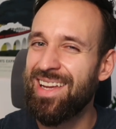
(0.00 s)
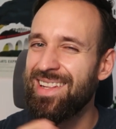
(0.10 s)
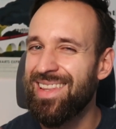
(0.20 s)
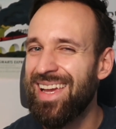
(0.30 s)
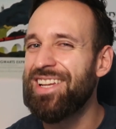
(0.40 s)

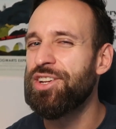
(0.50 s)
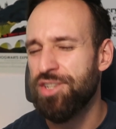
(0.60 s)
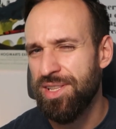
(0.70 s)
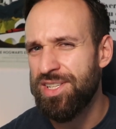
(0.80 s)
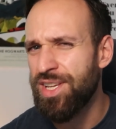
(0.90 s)
and they
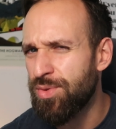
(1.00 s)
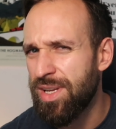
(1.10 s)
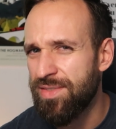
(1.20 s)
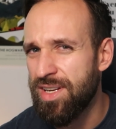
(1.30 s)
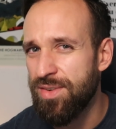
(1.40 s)
usually
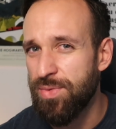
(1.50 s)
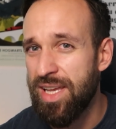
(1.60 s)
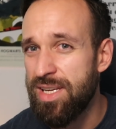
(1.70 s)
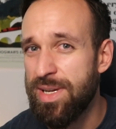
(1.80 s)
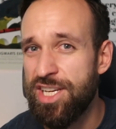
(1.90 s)
don't have
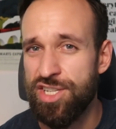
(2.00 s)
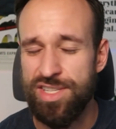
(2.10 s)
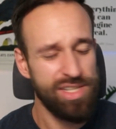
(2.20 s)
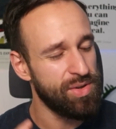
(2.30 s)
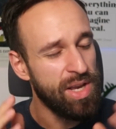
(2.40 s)
enough animations.